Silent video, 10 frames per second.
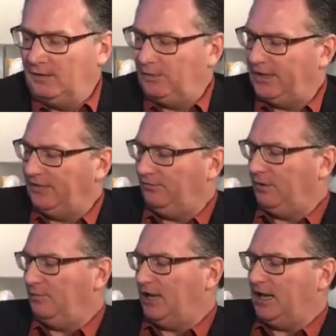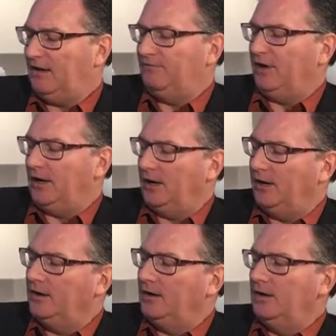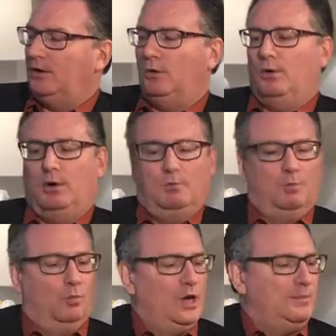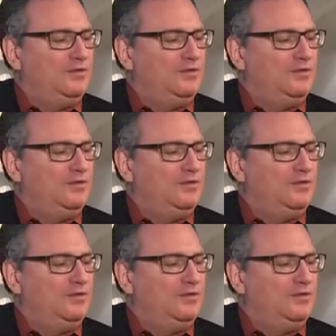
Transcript: Well, that's where we have our wipe